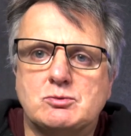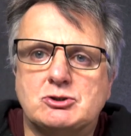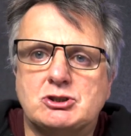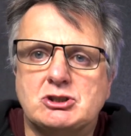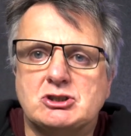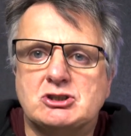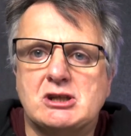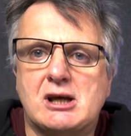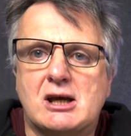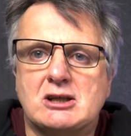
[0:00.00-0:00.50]

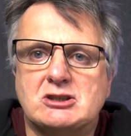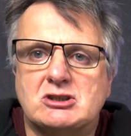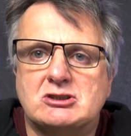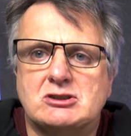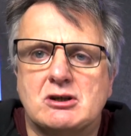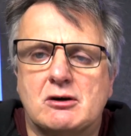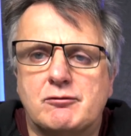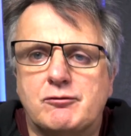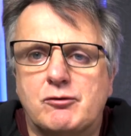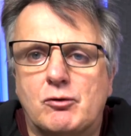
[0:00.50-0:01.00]
which is the
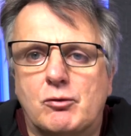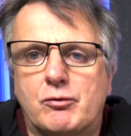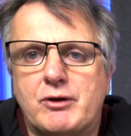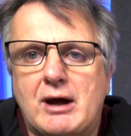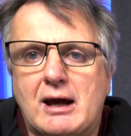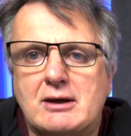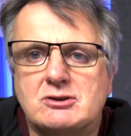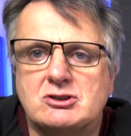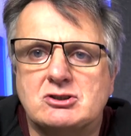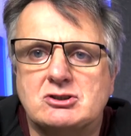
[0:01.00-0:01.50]
SSL
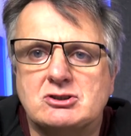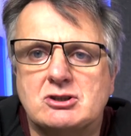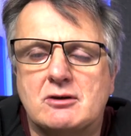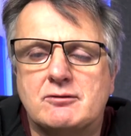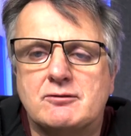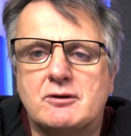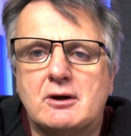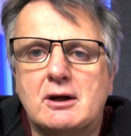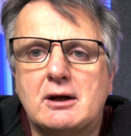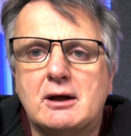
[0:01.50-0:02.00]
4000
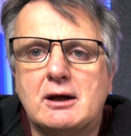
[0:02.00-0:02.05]
stuff,